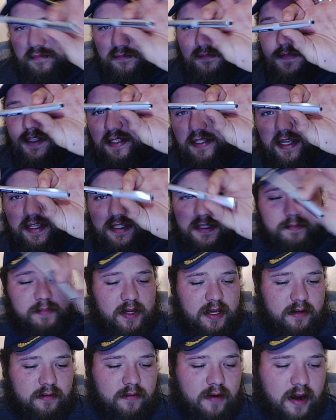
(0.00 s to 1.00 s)
Let's say it's a
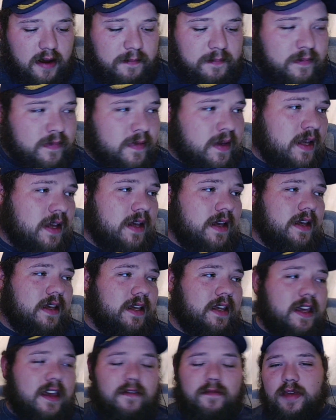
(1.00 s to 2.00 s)
pin, right?
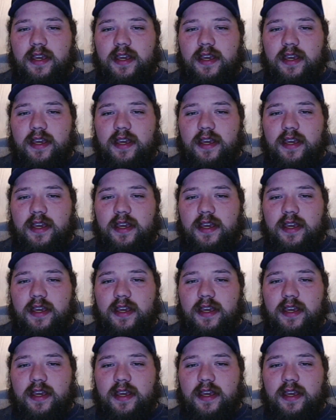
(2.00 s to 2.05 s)
Give